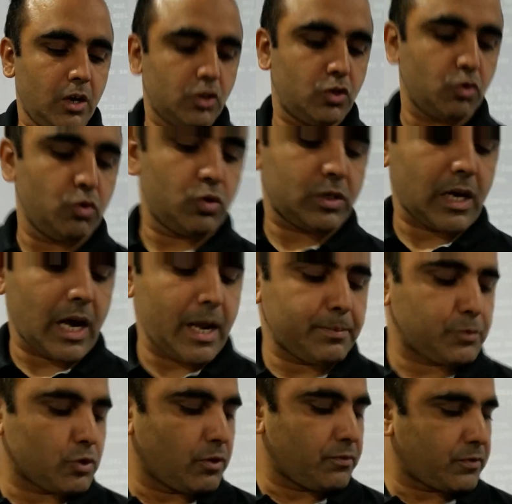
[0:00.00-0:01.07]
two
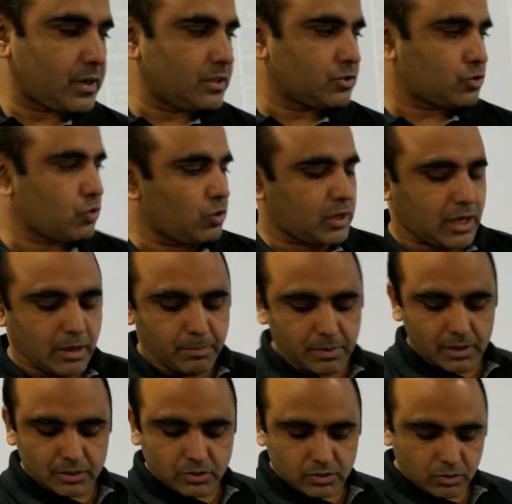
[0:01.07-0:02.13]
types of console
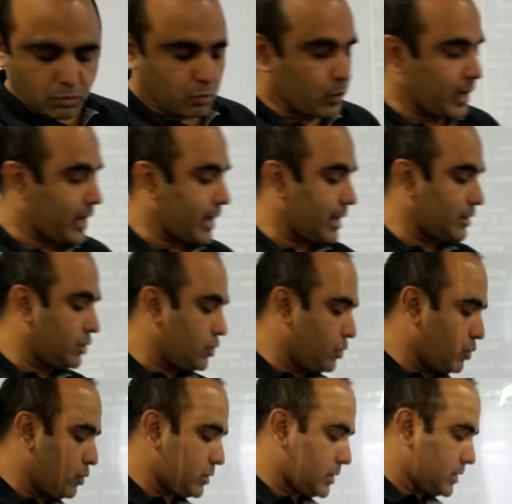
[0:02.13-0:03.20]
cables we can
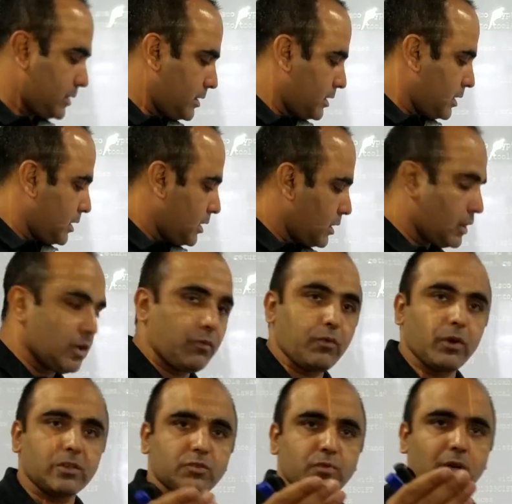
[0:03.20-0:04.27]
use. The
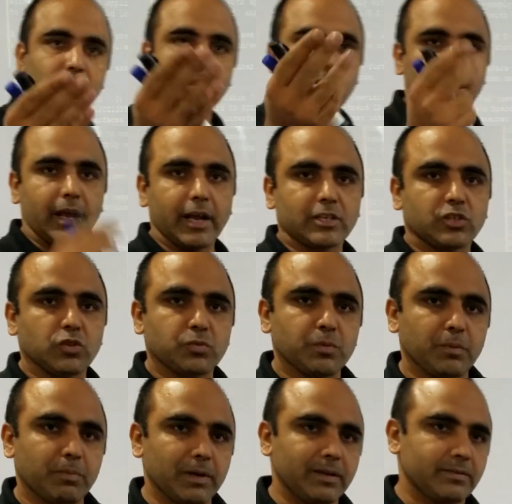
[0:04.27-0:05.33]
first one, excuse
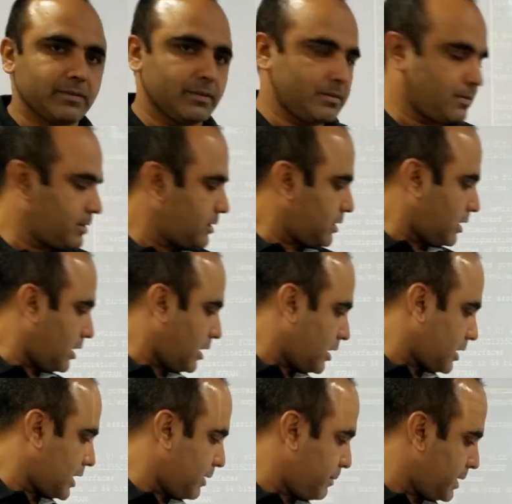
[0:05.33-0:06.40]
me please,
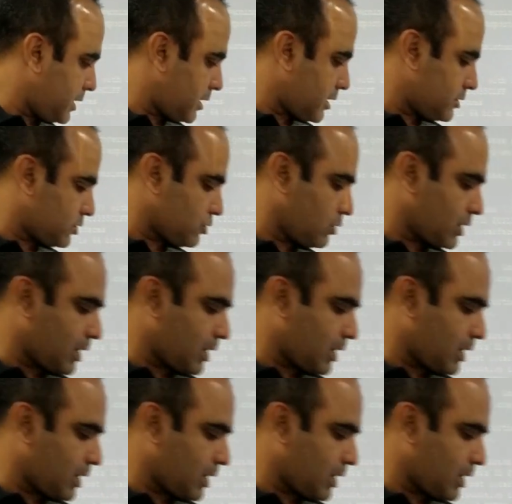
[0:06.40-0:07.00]
give me the console